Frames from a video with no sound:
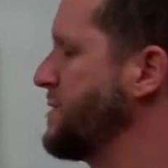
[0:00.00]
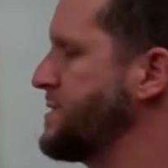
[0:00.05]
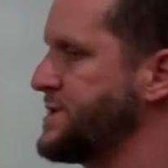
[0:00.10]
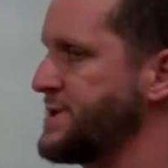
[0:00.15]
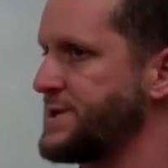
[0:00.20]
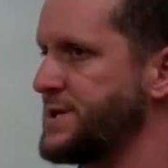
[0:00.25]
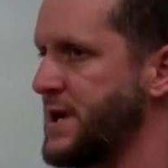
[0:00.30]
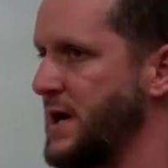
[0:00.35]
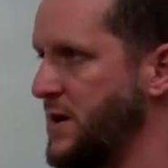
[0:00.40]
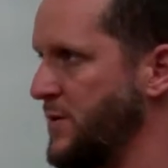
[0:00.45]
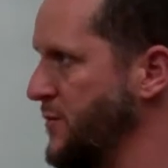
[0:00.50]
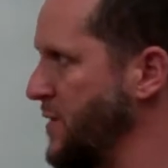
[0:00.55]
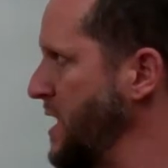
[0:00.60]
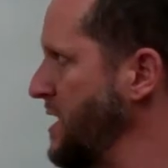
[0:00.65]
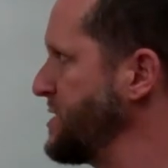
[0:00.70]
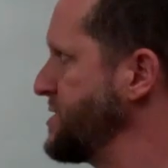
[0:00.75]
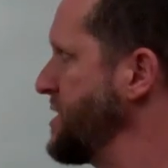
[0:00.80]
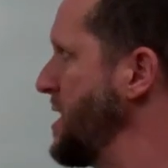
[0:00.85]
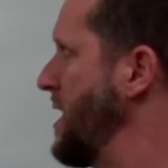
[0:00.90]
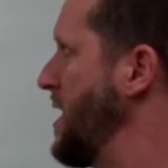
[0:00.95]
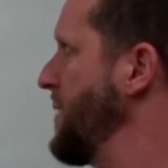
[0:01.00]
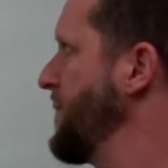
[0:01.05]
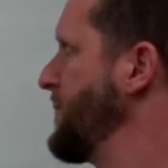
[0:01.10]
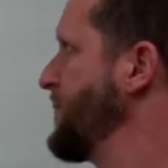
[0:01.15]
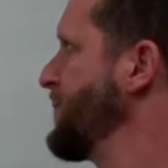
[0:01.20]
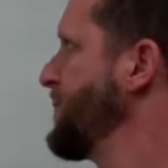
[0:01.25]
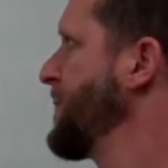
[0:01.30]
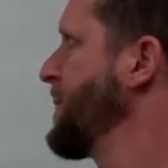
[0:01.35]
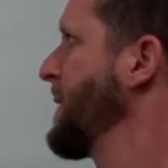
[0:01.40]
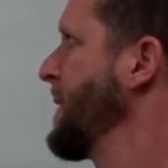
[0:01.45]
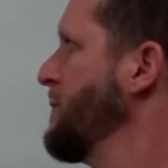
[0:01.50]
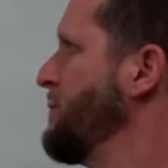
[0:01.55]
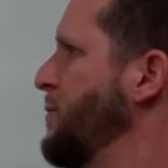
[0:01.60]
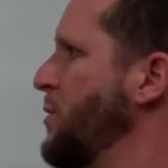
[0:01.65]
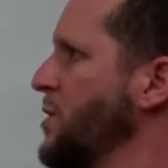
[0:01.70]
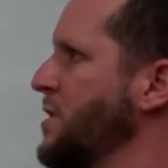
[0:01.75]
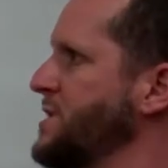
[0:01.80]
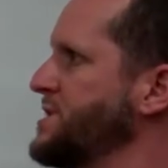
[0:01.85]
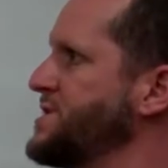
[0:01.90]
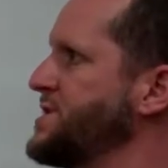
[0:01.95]
which is now Russia.
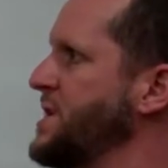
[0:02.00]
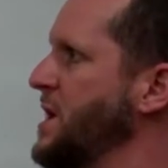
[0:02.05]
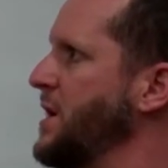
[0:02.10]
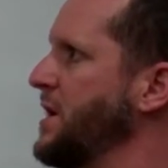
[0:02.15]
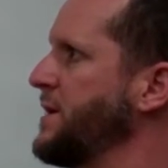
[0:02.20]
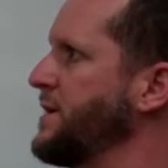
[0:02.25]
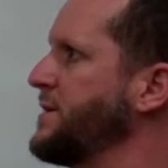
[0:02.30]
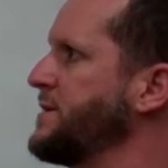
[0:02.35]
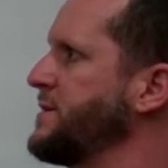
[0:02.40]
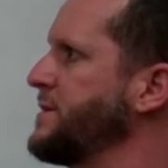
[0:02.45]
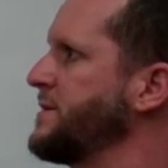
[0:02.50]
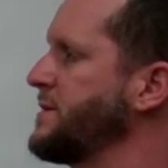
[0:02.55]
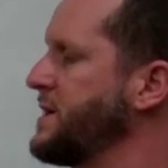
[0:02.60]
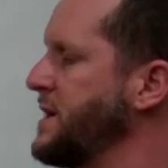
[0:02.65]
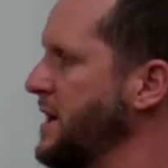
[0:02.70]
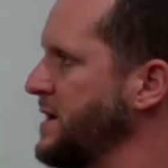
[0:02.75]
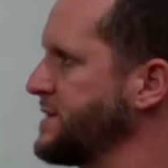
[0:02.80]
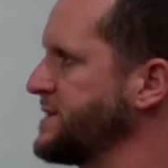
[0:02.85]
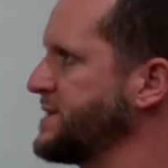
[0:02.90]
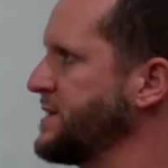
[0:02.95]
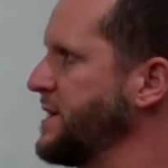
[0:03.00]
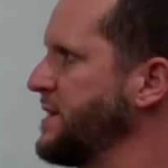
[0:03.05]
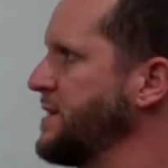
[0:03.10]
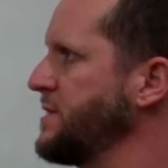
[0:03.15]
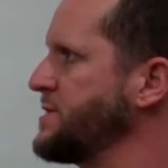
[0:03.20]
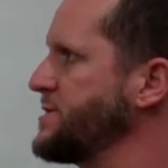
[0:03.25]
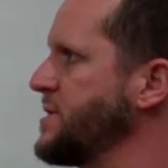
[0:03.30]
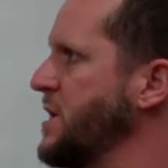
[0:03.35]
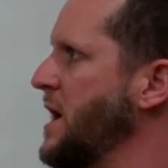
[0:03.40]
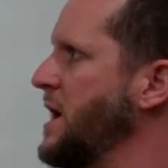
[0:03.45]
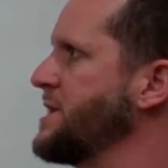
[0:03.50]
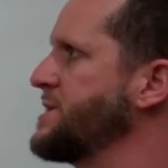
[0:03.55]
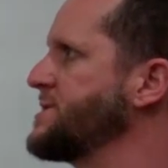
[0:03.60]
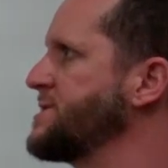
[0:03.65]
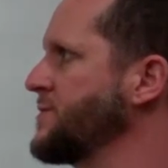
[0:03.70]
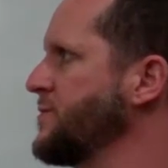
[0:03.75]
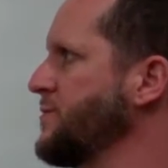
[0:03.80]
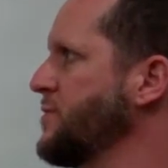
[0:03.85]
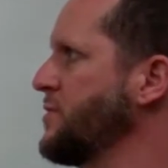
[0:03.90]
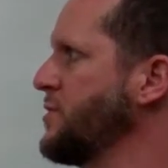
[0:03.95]
Boris Yeltsin tries
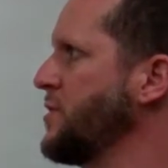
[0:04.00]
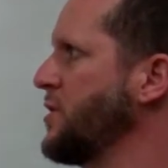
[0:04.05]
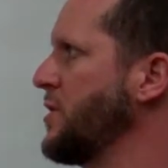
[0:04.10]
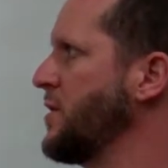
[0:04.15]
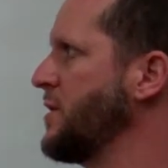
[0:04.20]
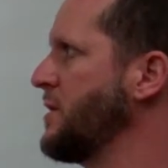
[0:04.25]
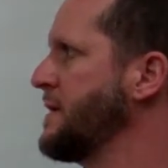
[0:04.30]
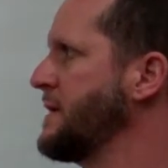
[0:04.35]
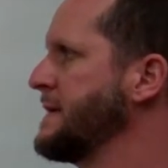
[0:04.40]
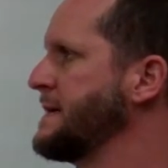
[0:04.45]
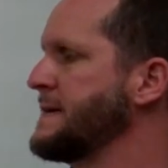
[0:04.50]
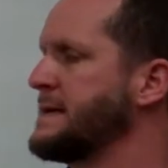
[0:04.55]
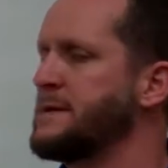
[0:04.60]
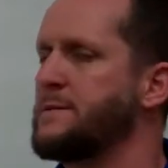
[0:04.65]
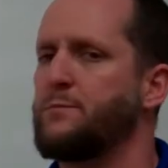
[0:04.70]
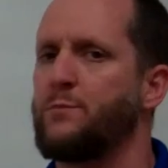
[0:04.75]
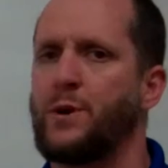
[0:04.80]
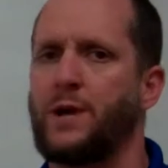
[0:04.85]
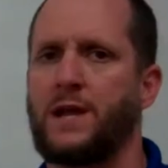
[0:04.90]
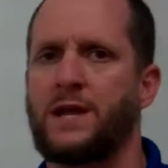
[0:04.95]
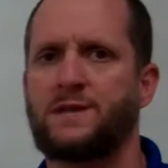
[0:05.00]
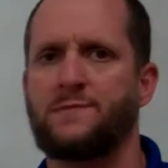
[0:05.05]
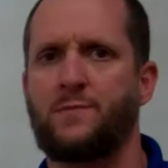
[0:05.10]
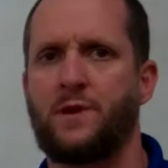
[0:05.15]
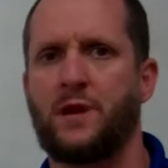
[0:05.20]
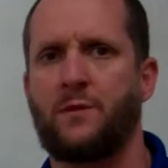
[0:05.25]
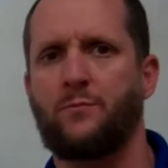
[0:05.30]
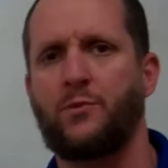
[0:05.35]
to rule, but has many